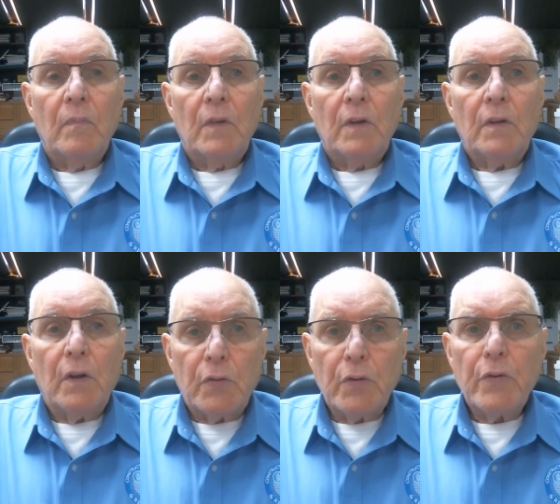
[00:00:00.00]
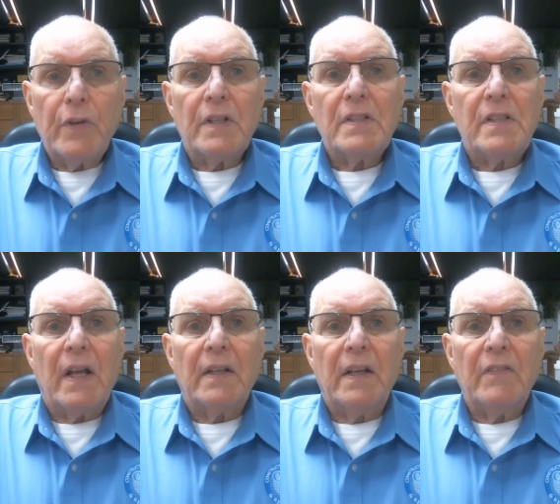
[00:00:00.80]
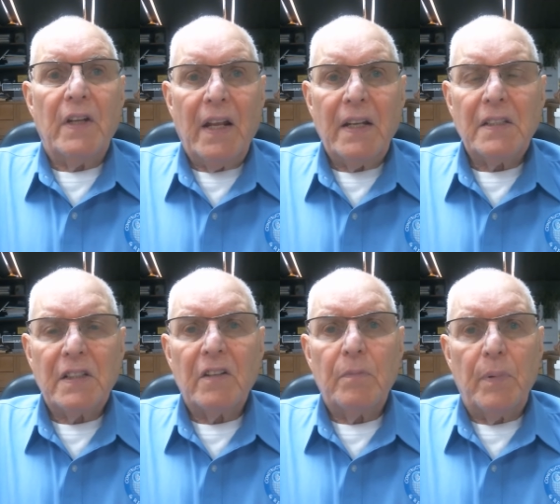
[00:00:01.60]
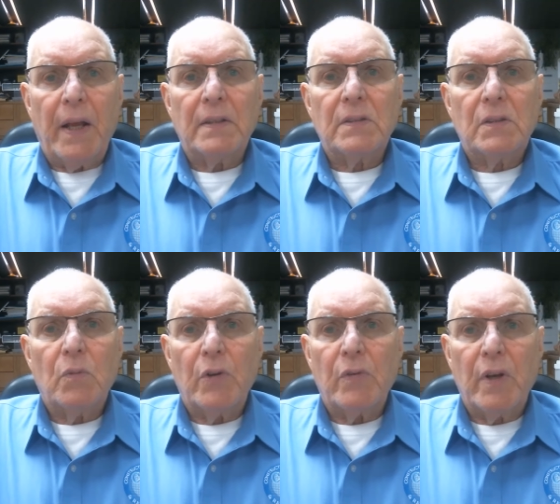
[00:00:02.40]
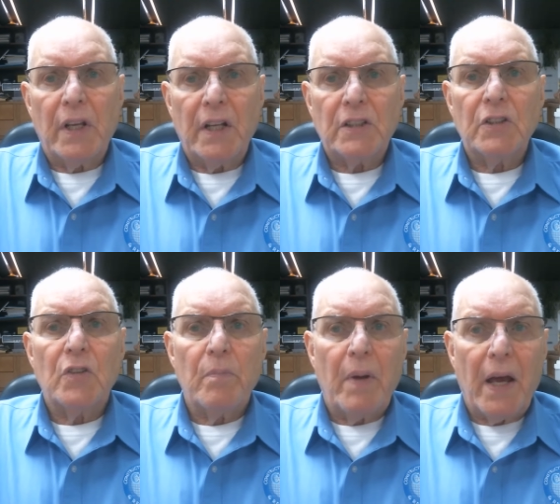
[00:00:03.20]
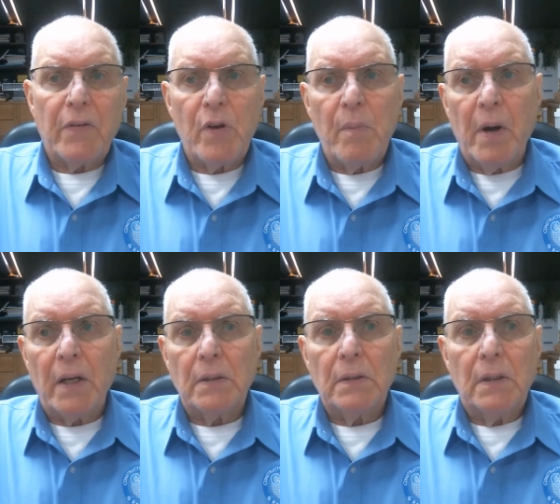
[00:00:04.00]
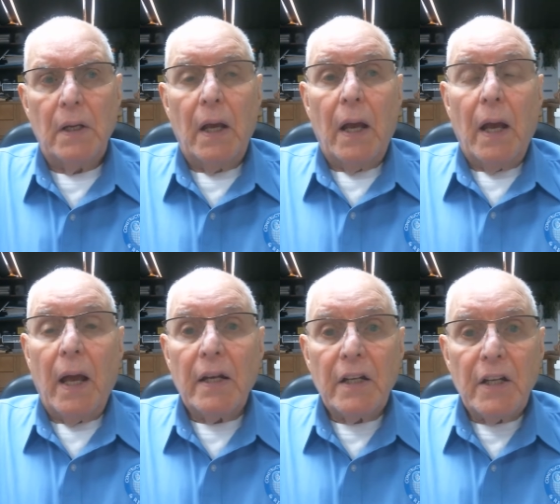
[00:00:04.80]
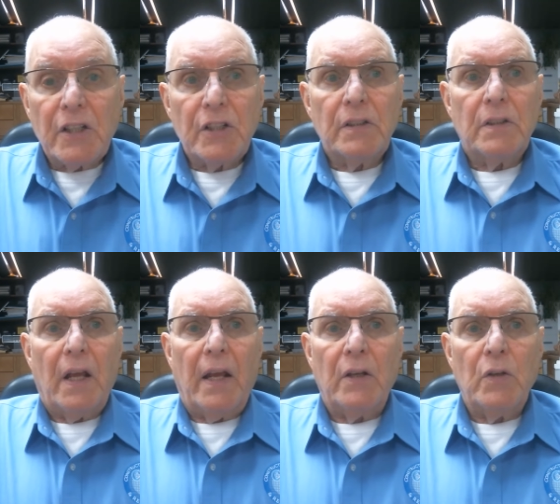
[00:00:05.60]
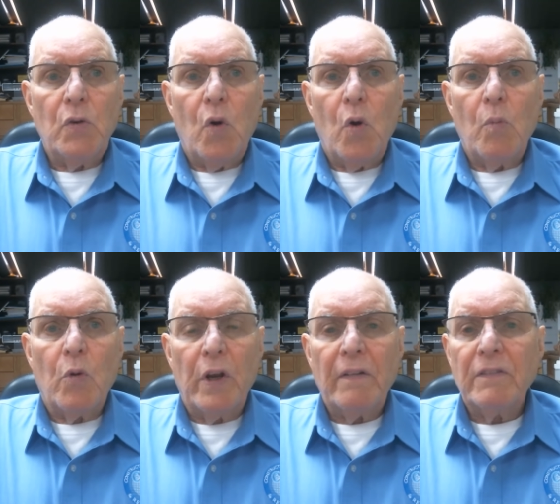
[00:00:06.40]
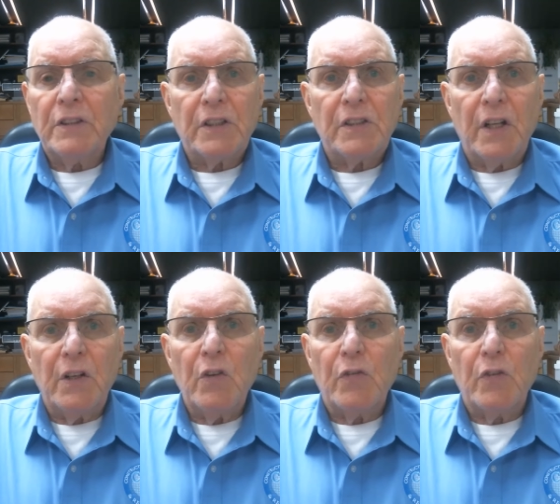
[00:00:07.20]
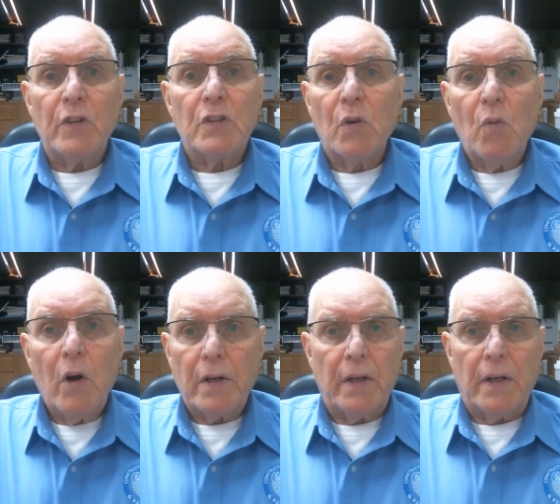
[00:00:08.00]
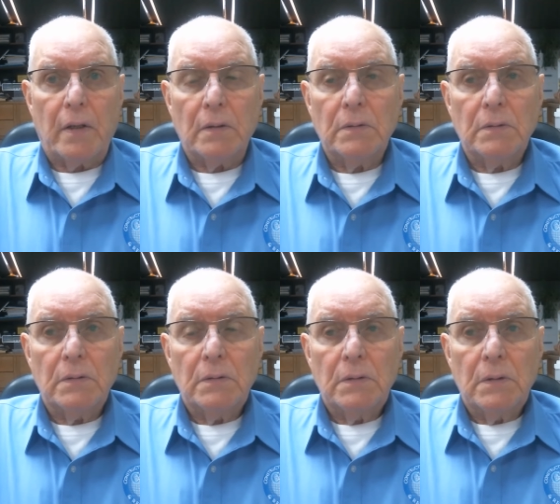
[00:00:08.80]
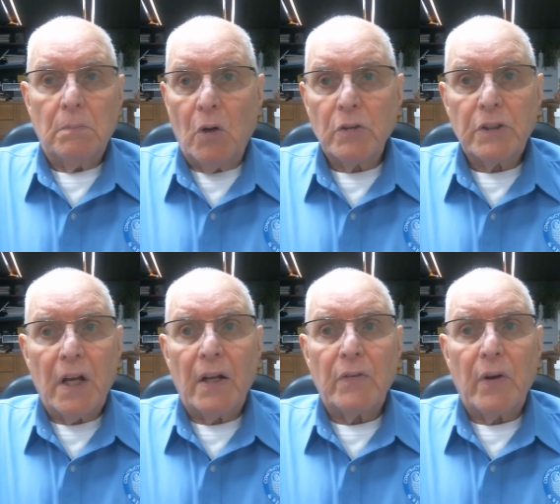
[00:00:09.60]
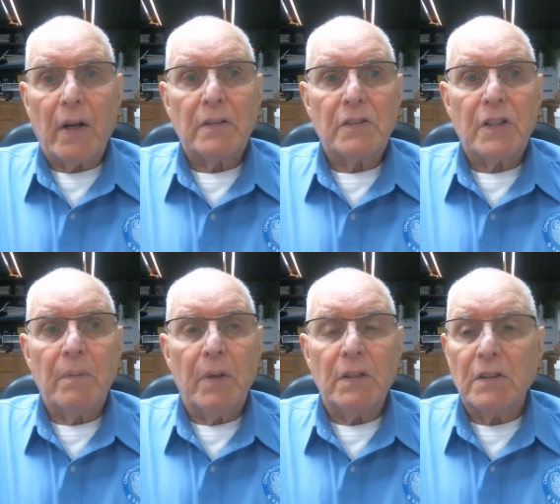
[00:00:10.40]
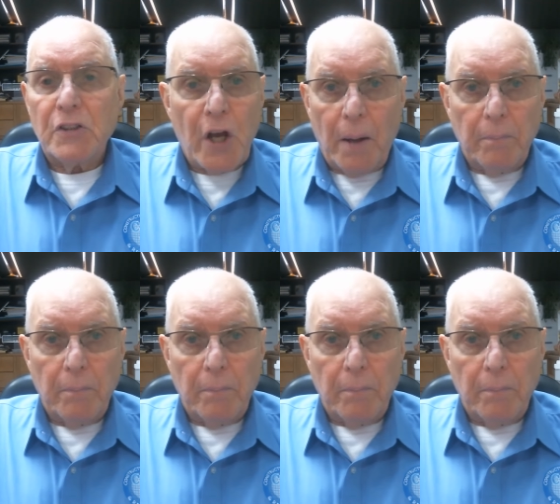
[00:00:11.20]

The truth is that given any set of plans, whether a kitchen or bath remodel, an addition, a new home, or even just a new furnace or water heater, most contractors can build a job.